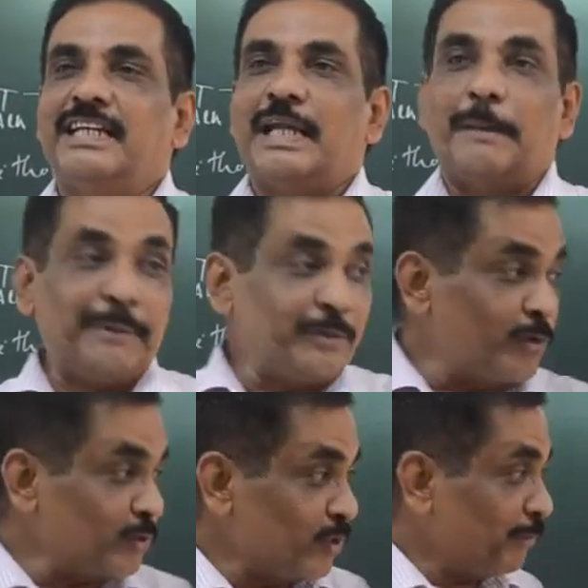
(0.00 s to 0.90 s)
If it
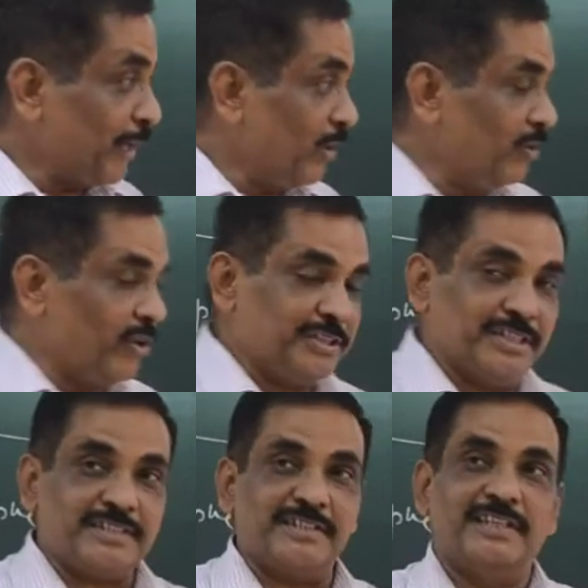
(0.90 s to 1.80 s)
goes to a
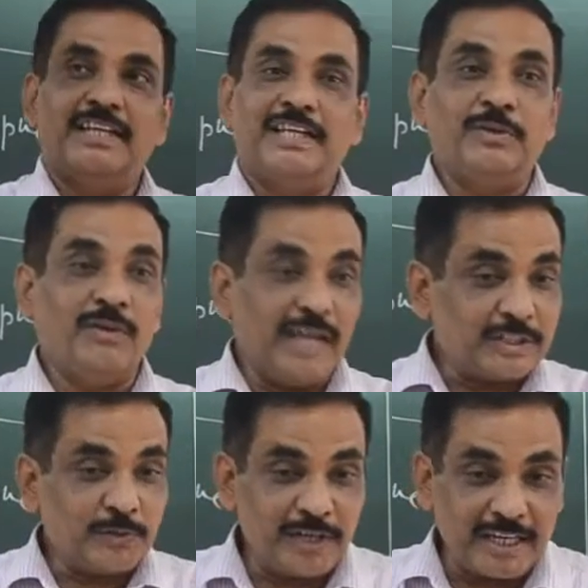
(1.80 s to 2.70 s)
paleontologist, he will
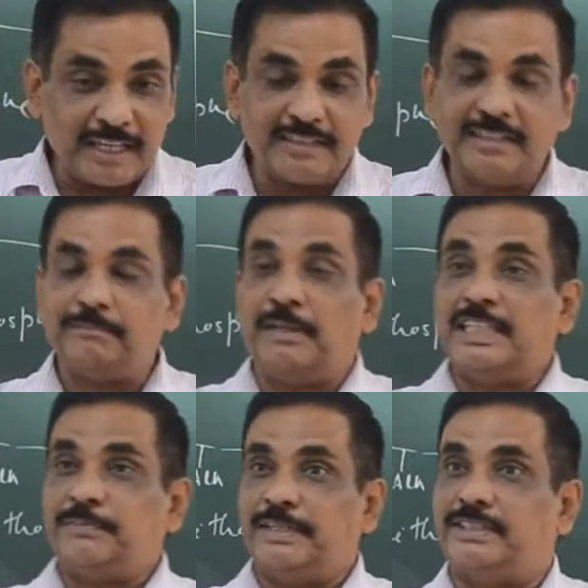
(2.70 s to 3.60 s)
ask where are the fish
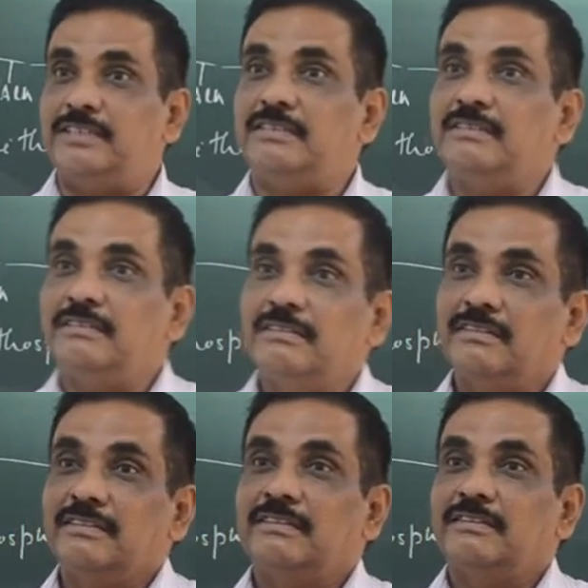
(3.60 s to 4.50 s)
species,
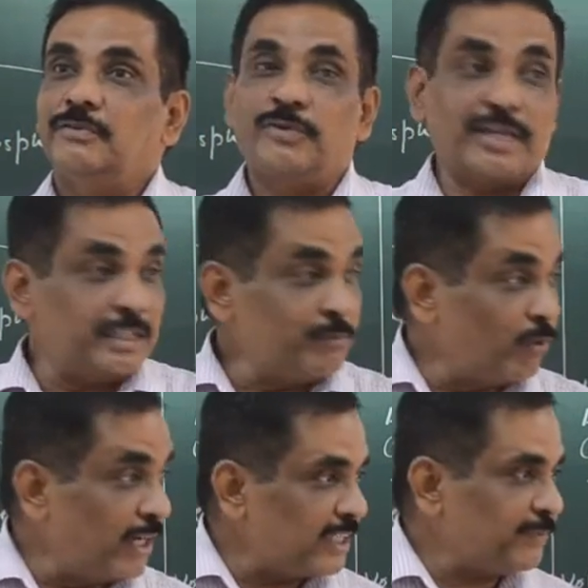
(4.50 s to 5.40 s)
where are the
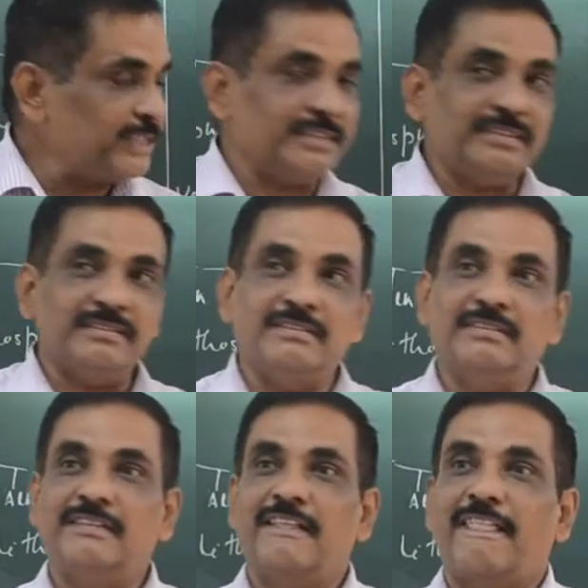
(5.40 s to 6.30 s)
mole species.
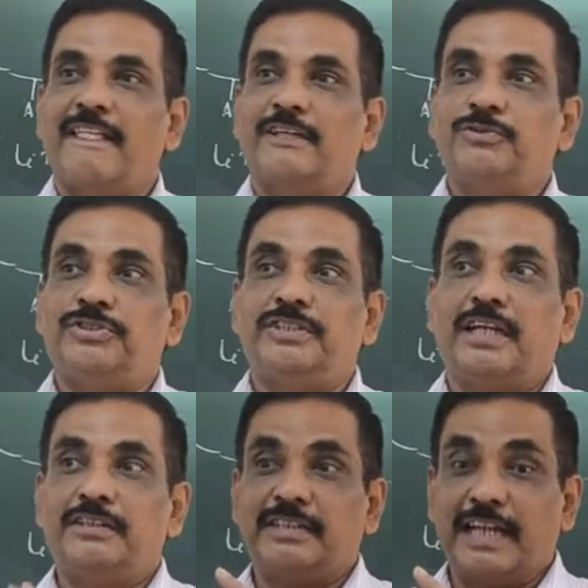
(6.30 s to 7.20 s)
You see,
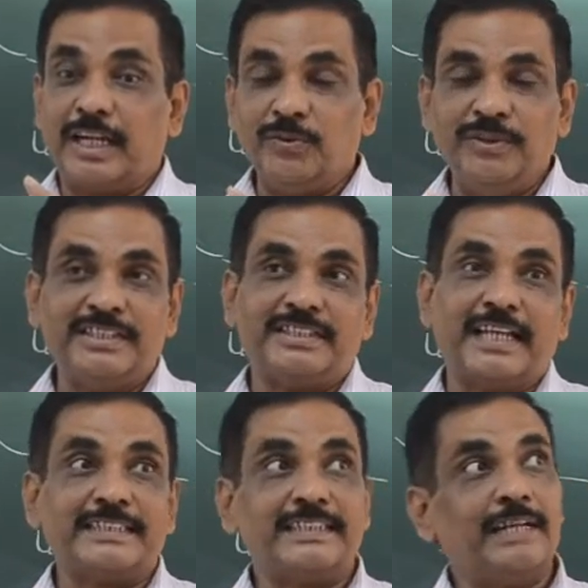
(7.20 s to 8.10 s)
tectonics
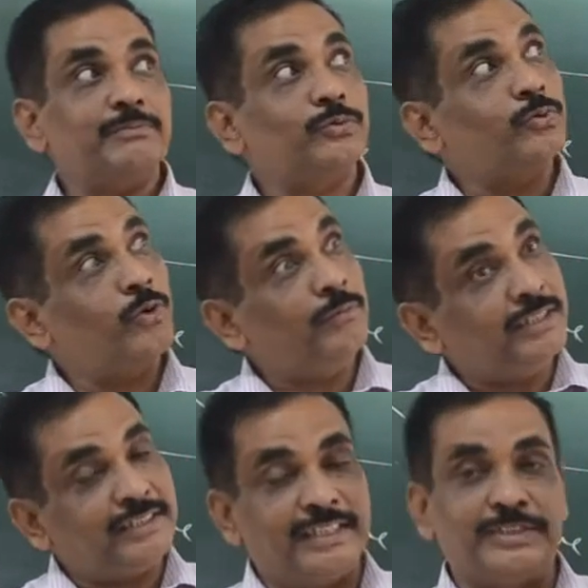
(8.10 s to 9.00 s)
takes care of so many
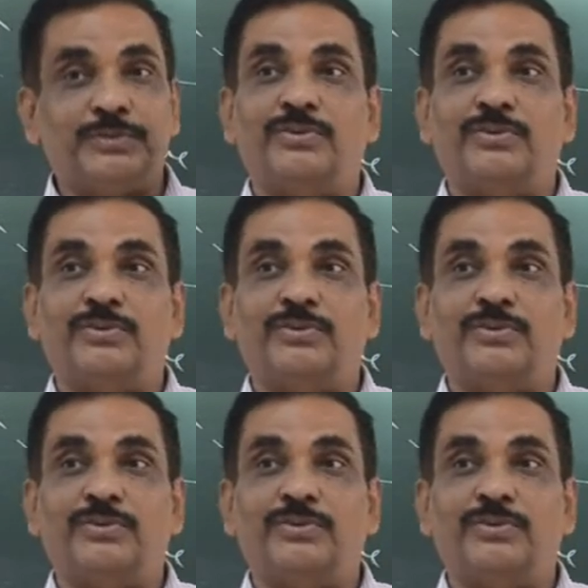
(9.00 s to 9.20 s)
things,